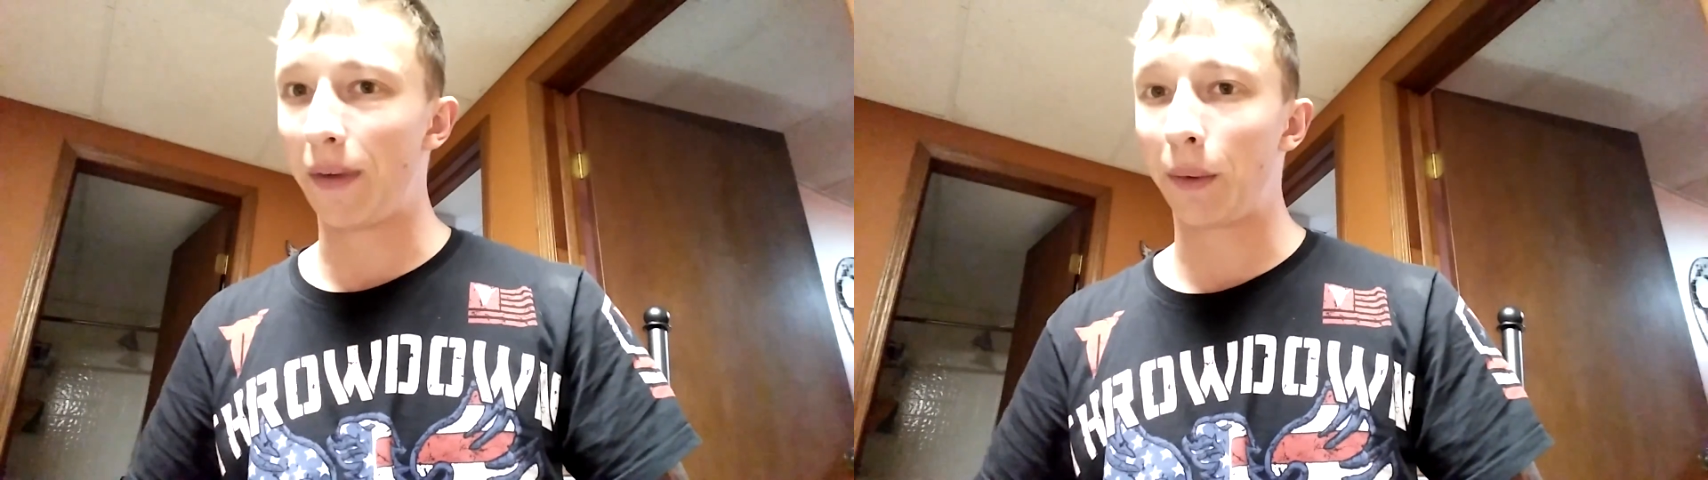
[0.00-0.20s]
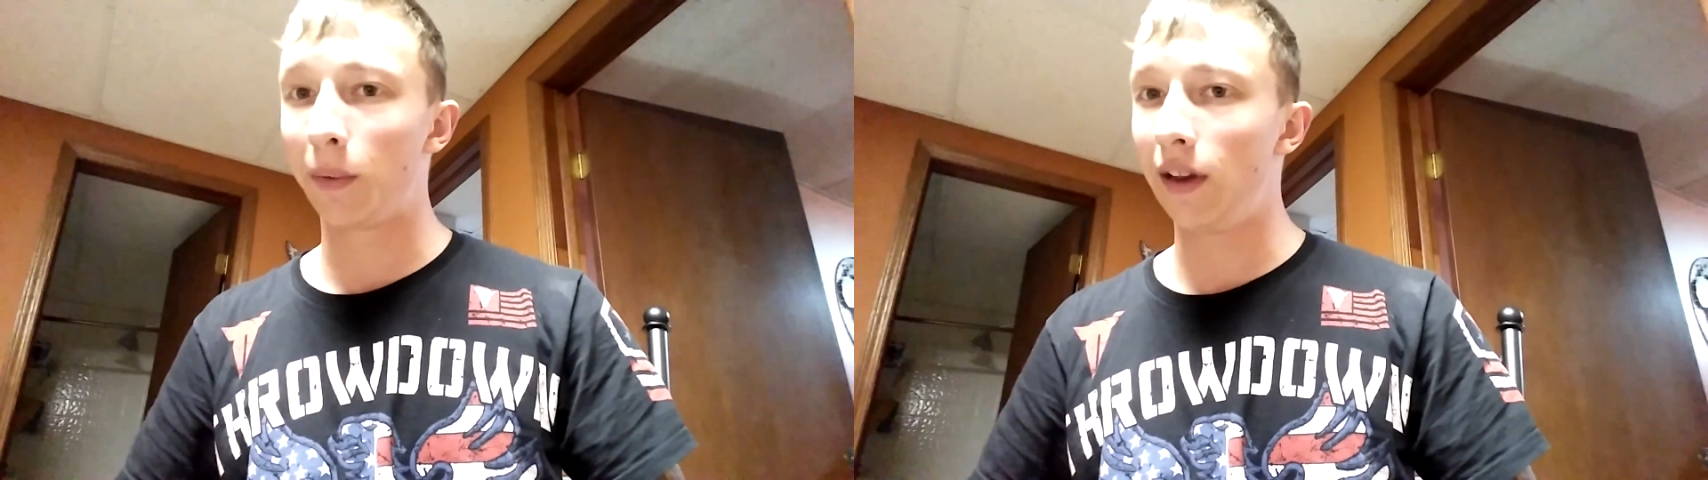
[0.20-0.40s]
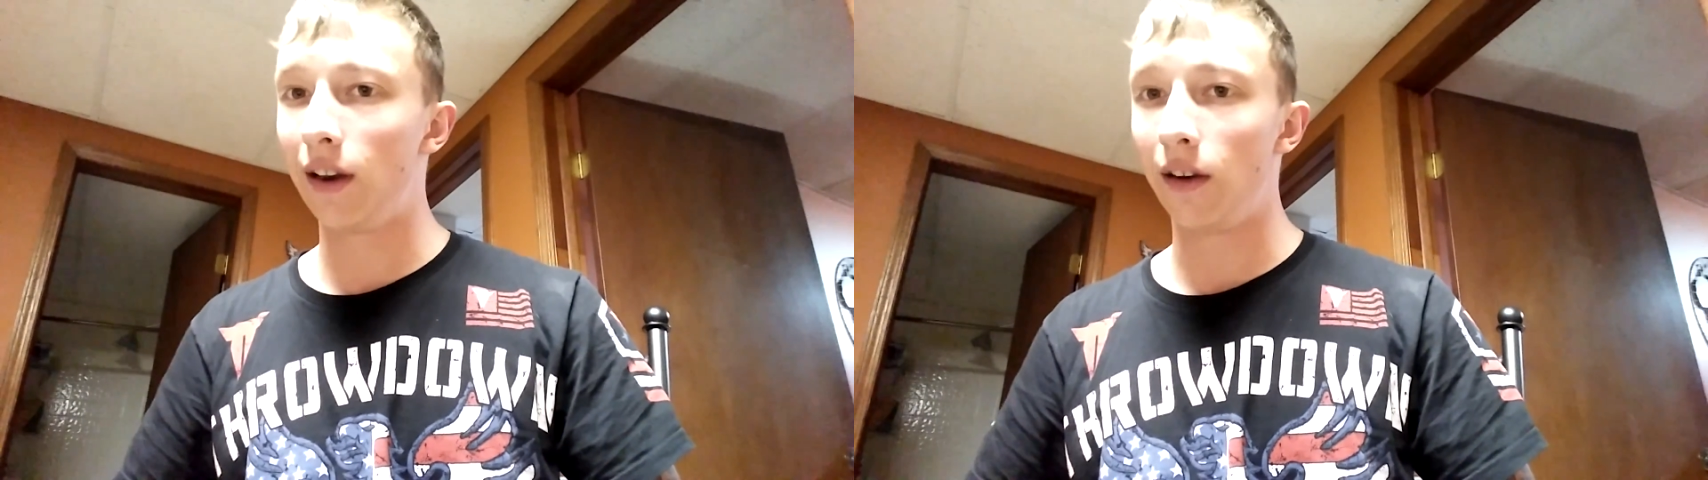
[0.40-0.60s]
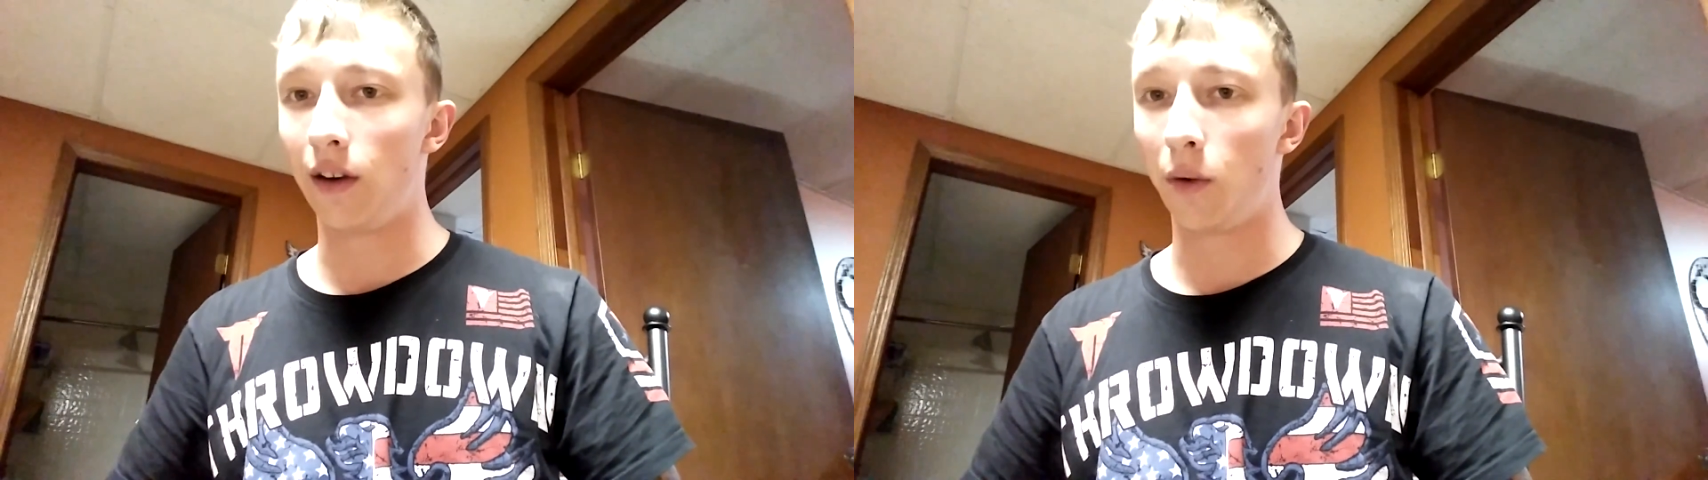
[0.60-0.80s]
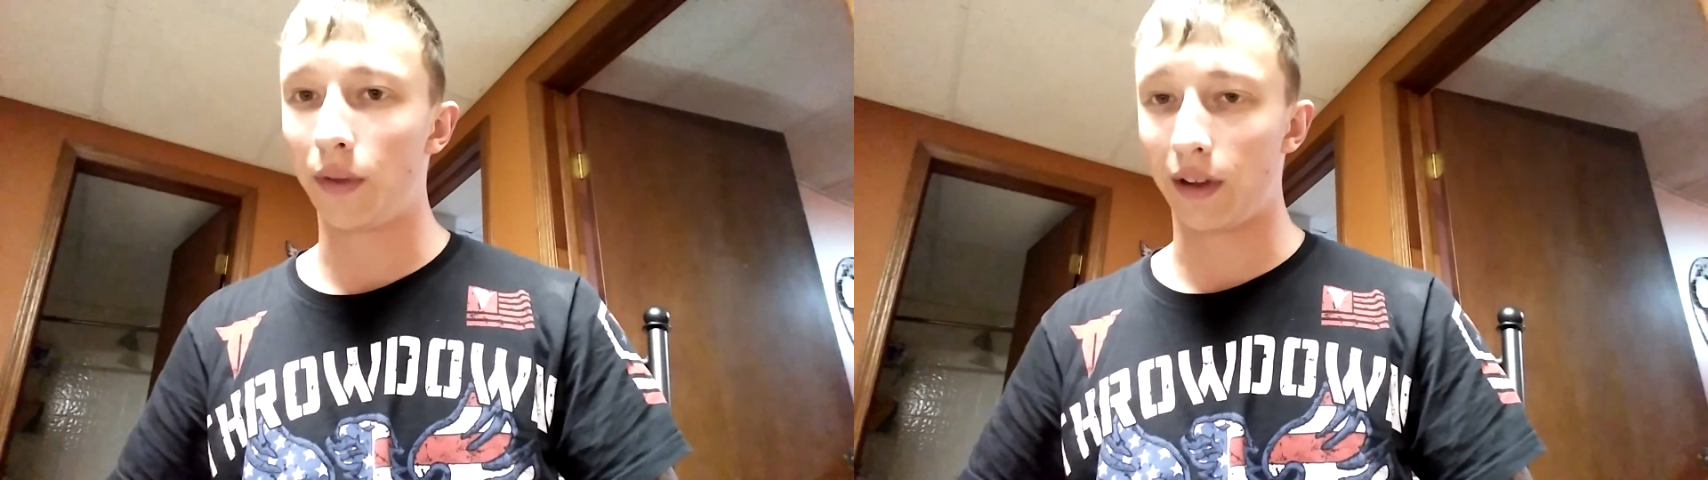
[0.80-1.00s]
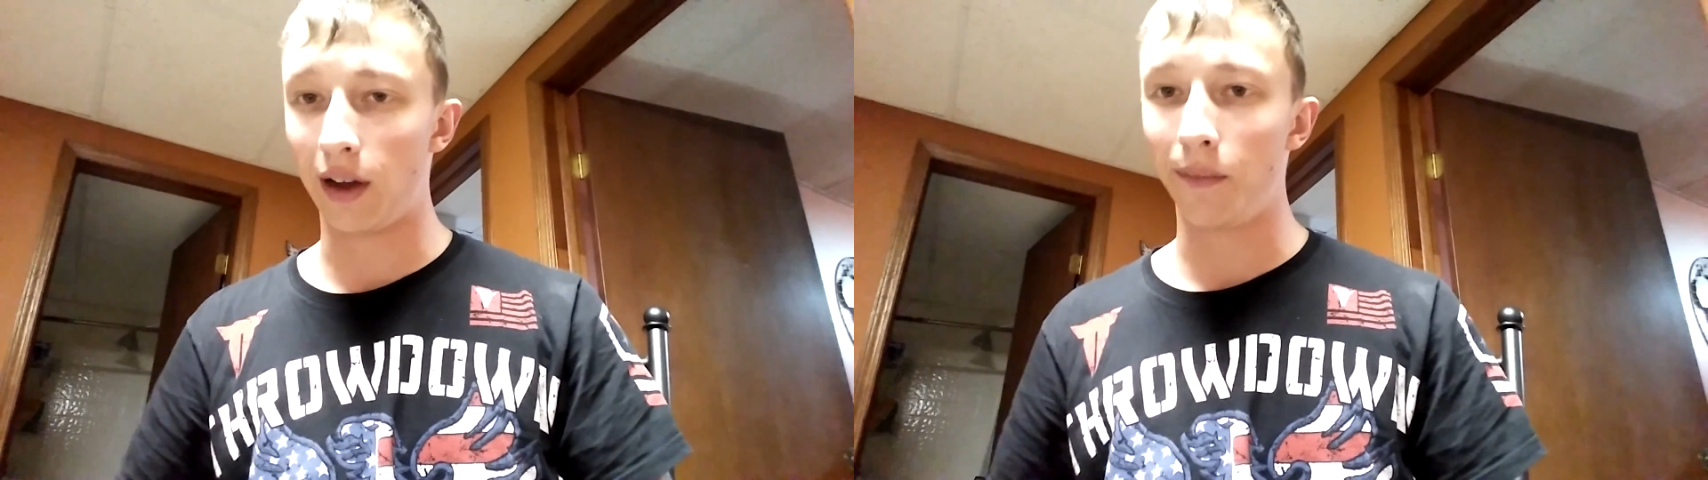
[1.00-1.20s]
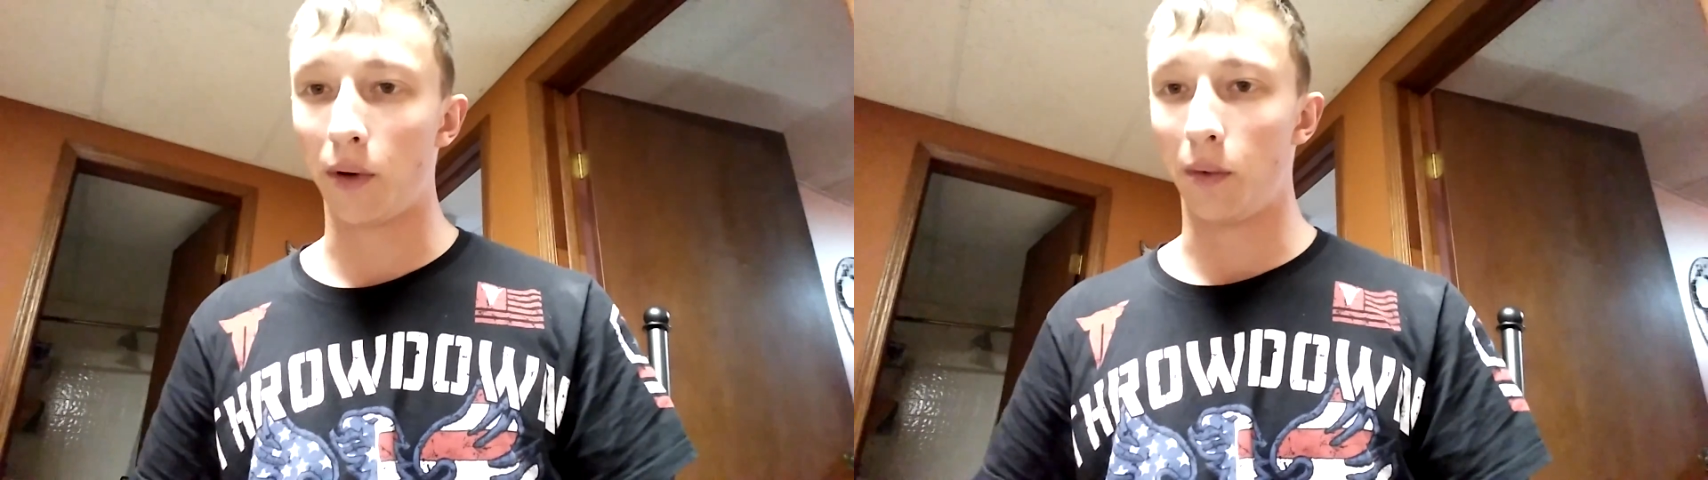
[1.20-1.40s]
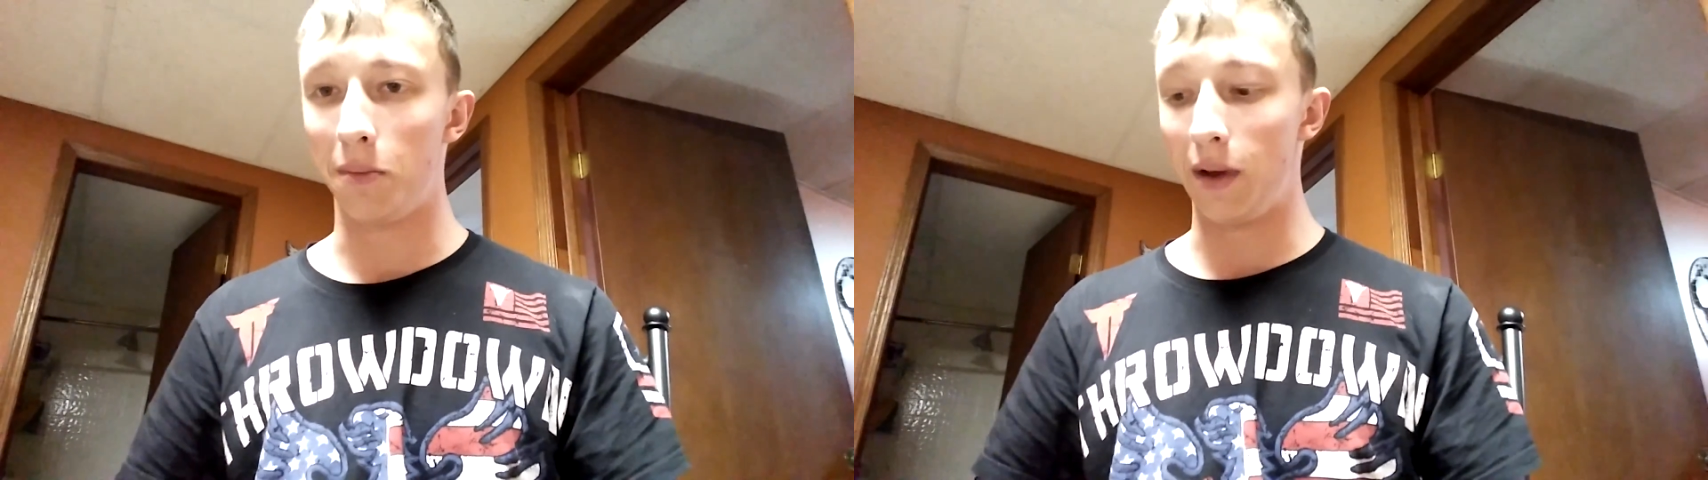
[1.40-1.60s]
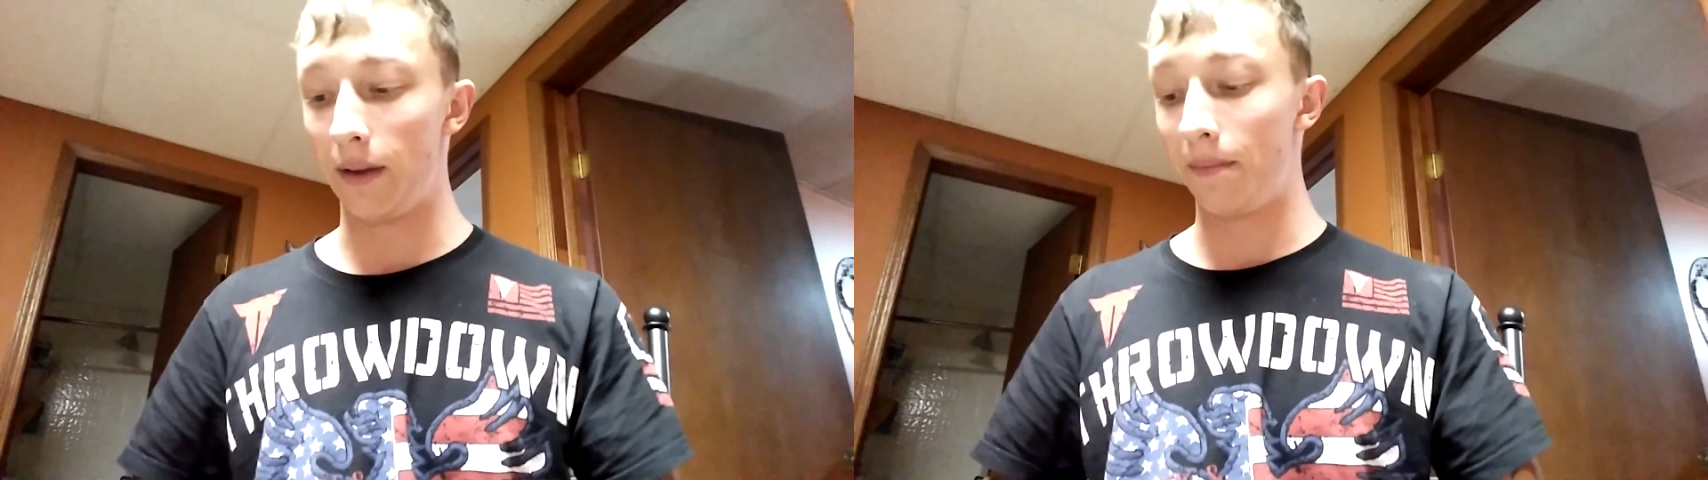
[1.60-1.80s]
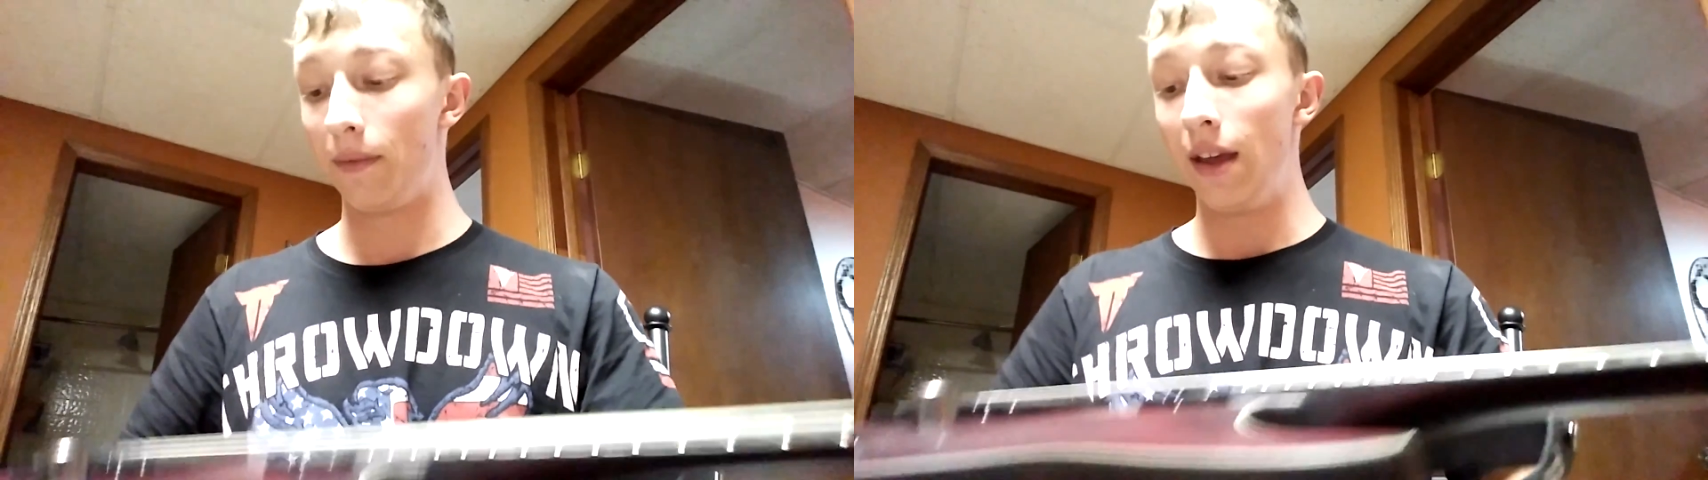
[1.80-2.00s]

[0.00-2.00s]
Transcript: really didn't know what the comfort would be.